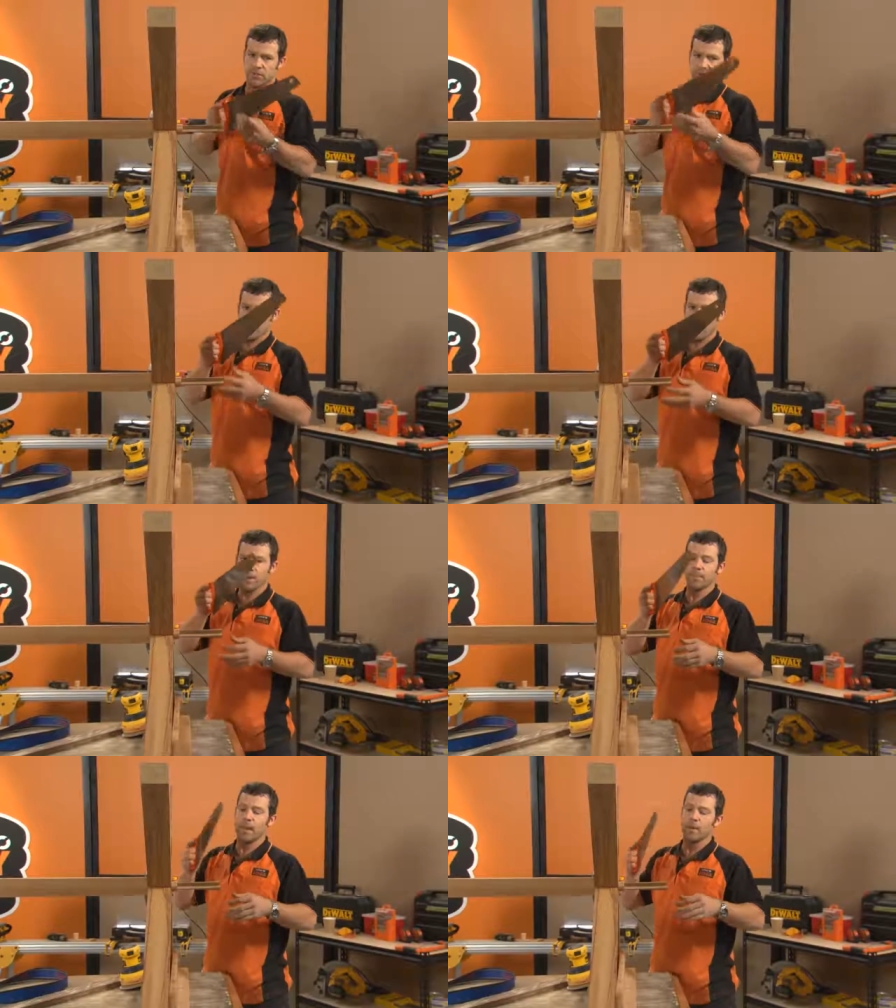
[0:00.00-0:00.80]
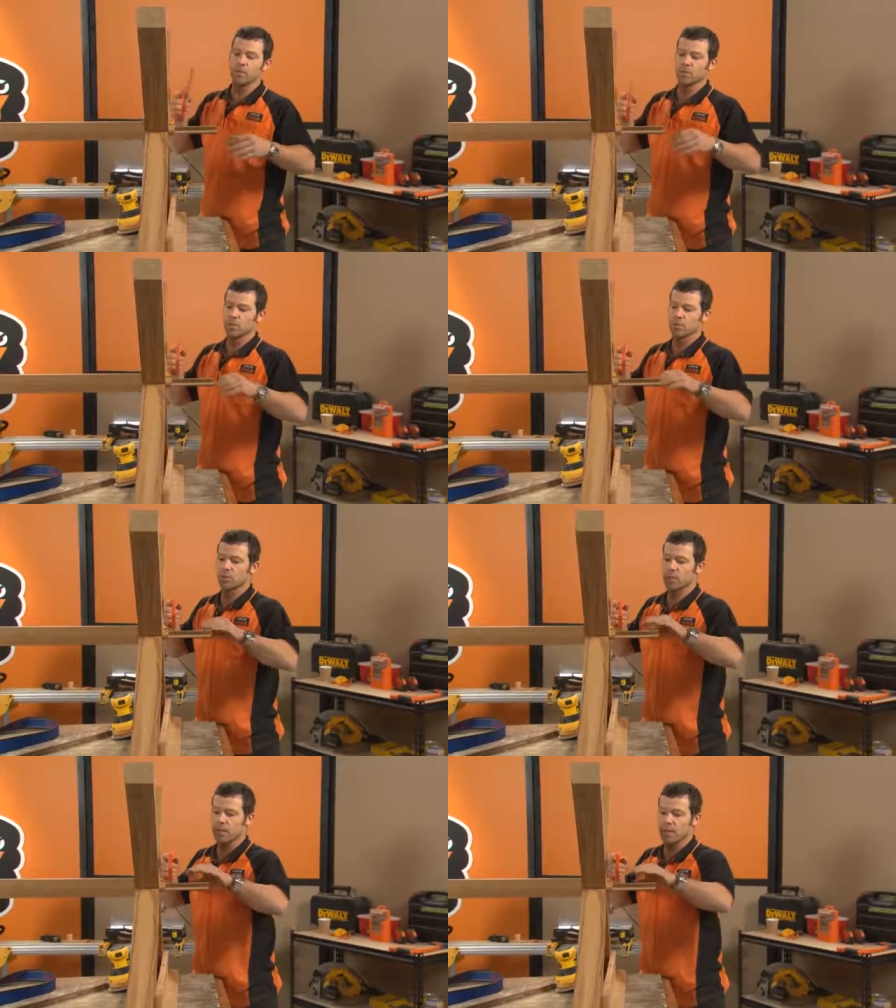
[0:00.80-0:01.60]
a fine panel saw is
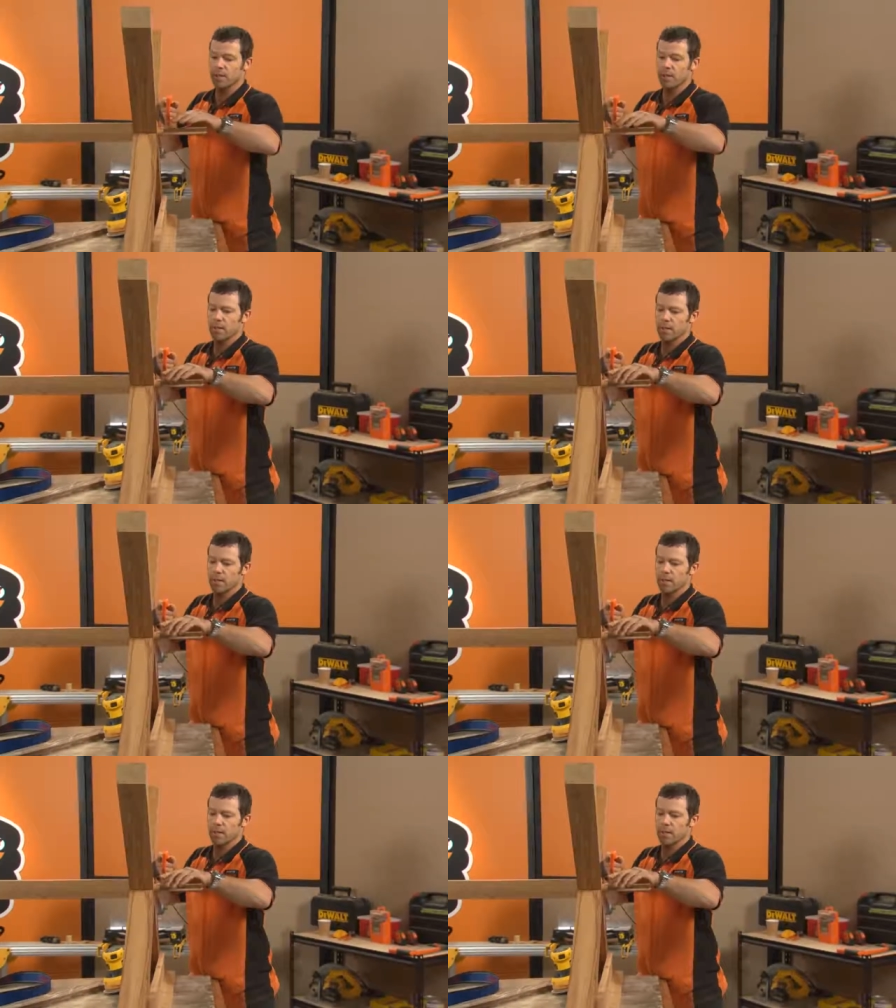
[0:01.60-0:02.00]
all you need.